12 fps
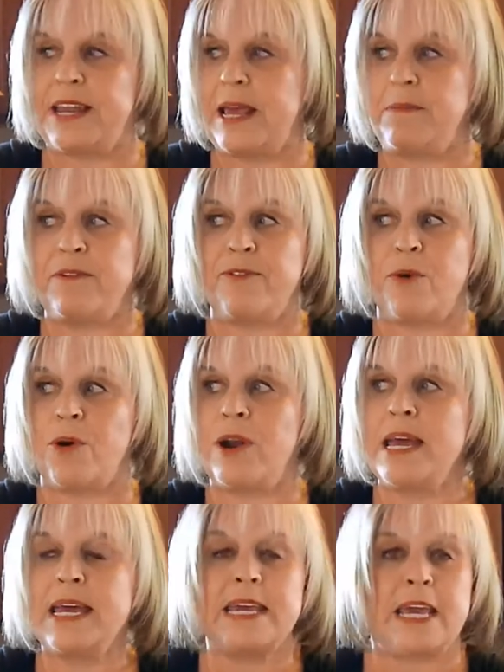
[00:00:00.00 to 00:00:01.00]
day before,
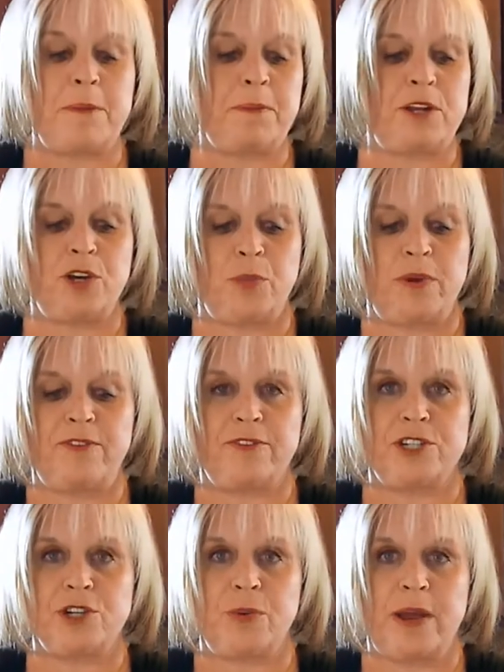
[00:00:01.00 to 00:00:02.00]
keep it in your
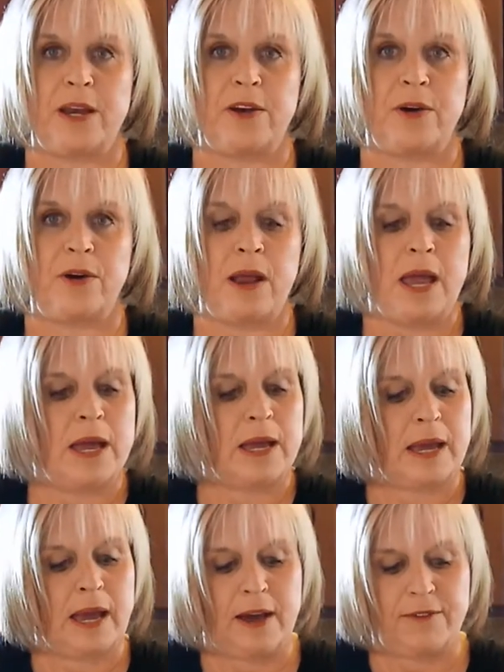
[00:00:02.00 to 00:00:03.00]
refrigerator,
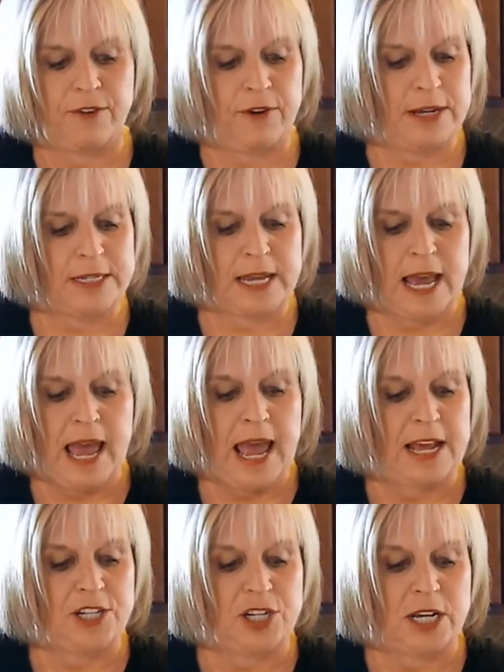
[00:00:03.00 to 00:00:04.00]
cover it,
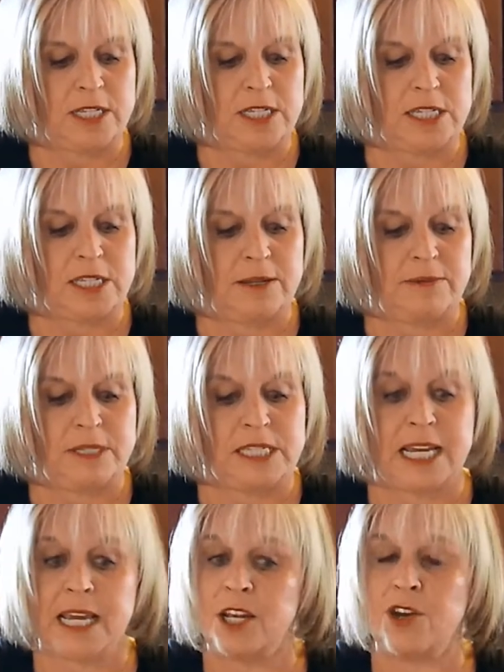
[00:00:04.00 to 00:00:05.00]
and just
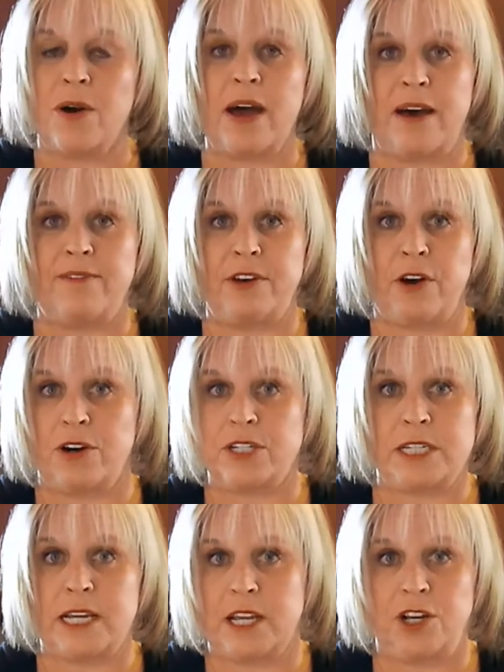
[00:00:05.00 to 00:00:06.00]
stick it in your oven or
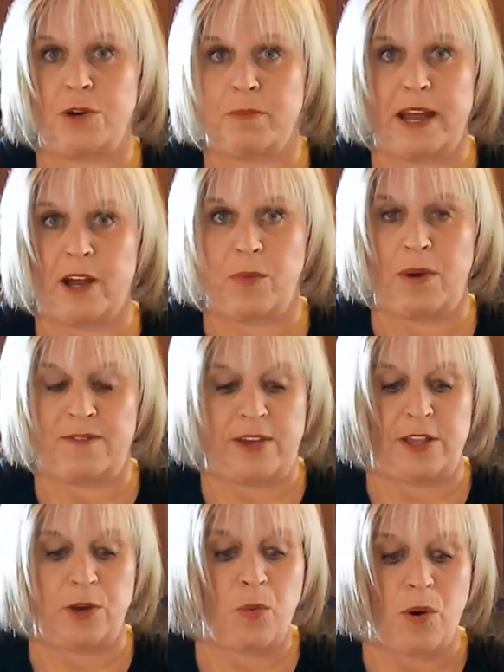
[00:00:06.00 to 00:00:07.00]
stick it in your microwave,
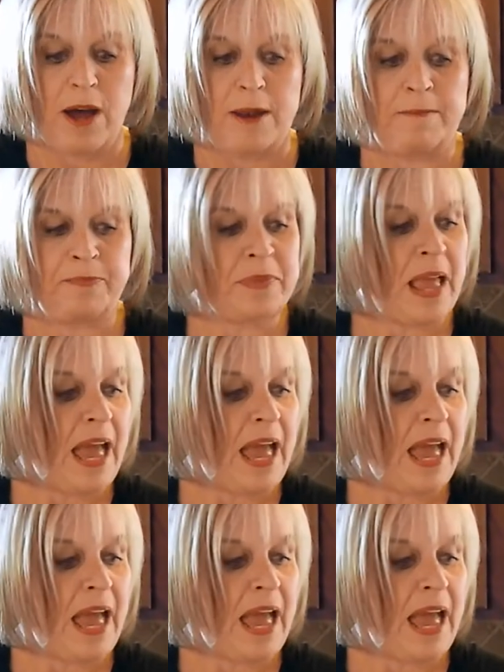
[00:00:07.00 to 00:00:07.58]
either one.